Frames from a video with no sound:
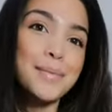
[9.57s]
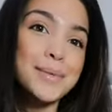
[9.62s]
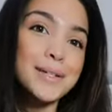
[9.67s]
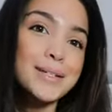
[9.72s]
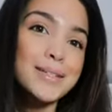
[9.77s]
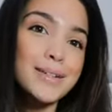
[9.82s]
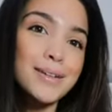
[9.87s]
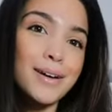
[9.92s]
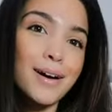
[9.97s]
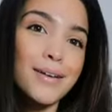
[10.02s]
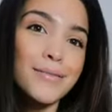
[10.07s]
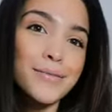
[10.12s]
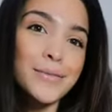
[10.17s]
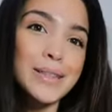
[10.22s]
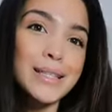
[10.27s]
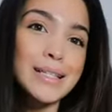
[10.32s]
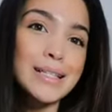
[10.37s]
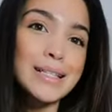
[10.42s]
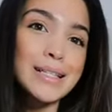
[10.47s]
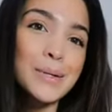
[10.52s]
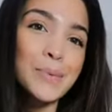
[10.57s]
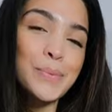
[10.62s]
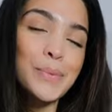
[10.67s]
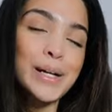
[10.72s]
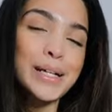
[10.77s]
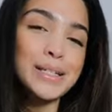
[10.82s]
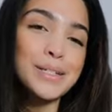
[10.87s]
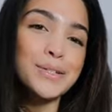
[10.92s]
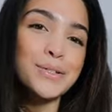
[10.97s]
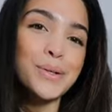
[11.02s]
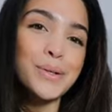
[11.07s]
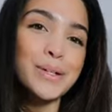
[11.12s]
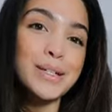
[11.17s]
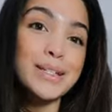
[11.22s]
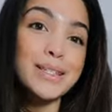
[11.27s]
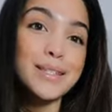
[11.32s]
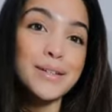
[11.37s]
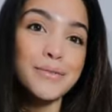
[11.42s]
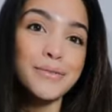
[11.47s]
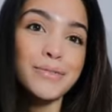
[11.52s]
I'm gonna start off with these white
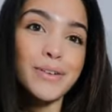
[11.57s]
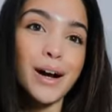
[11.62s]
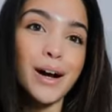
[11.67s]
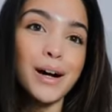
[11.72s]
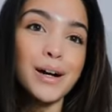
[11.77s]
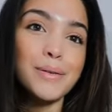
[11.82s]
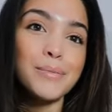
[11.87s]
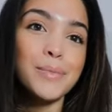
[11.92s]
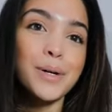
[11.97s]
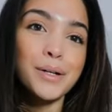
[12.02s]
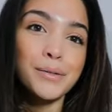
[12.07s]
shorts from